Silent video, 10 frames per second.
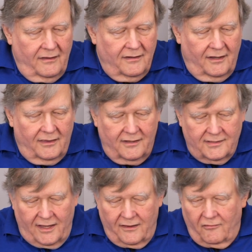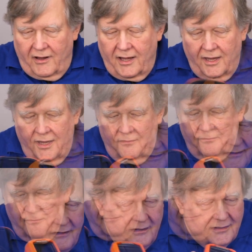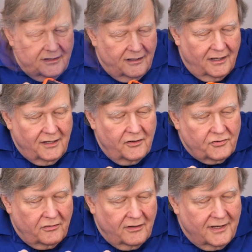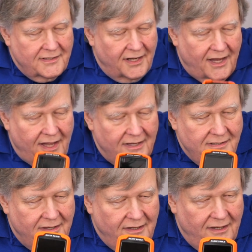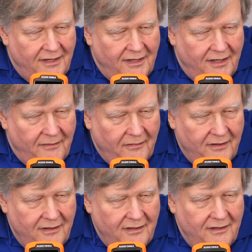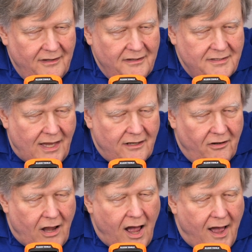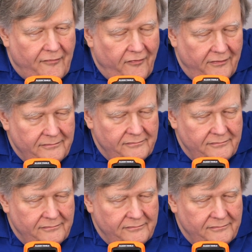Let's get this out of the way. It's a little unusual because it has the uh, sender off